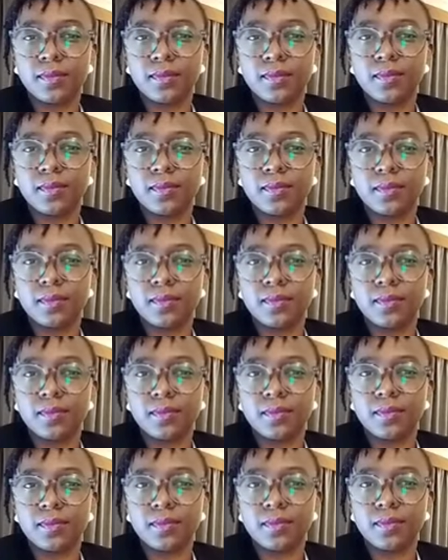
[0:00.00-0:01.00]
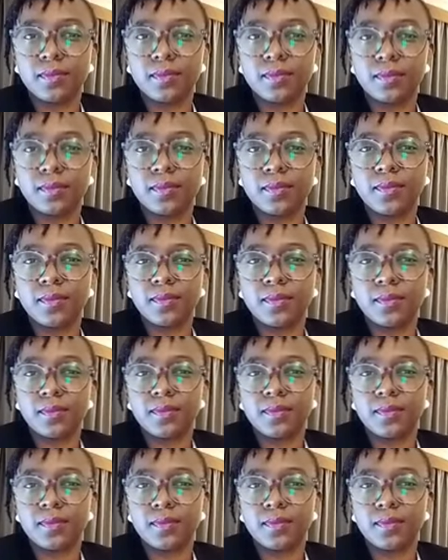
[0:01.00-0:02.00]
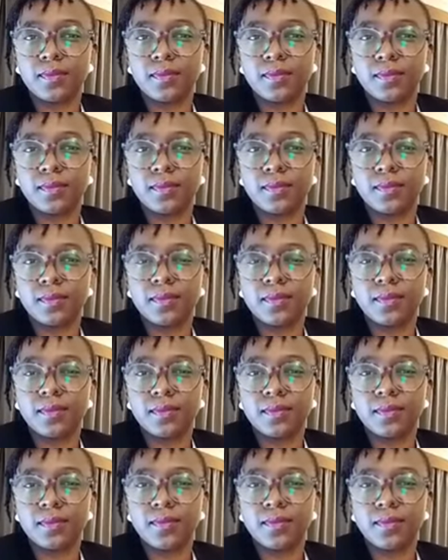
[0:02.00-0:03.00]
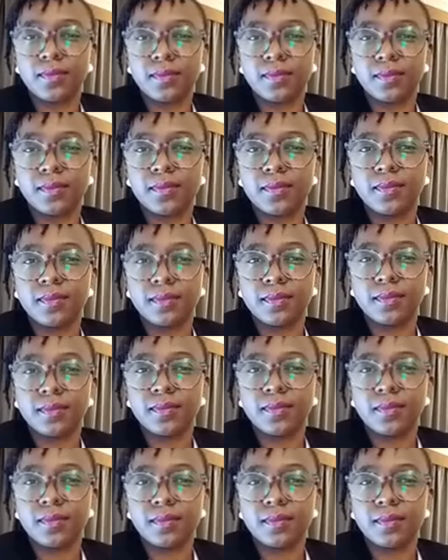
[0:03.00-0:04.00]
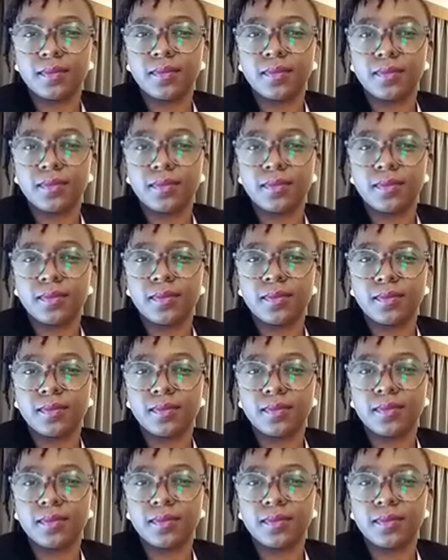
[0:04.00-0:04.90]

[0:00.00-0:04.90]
(silent)